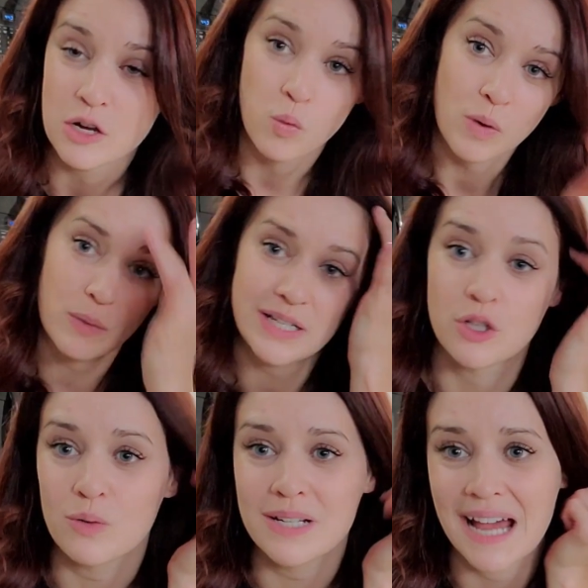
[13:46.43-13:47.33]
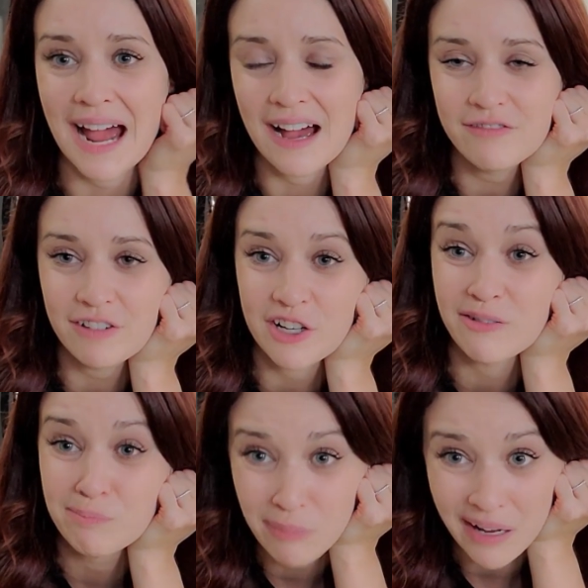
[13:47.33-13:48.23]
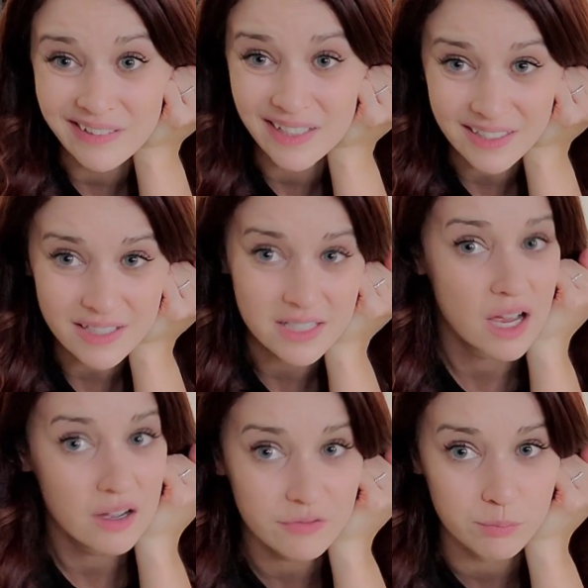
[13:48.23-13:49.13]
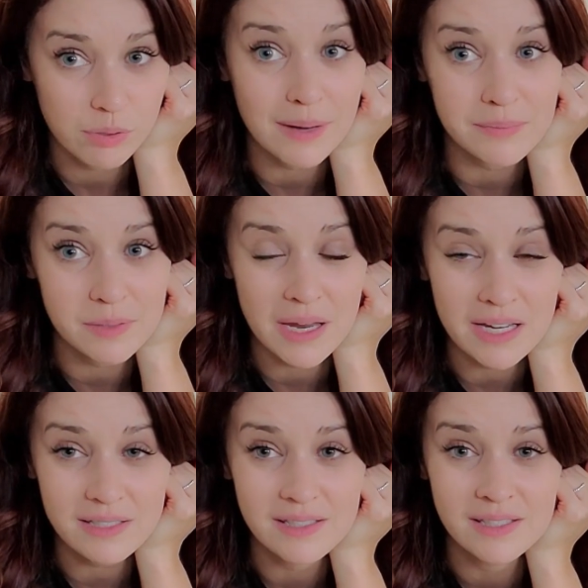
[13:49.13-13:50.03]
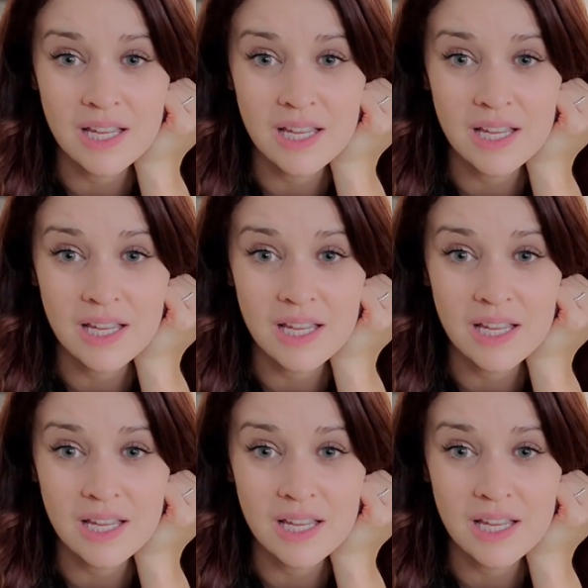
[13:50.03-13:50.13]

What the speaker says: While we don't have an abundance of prep space,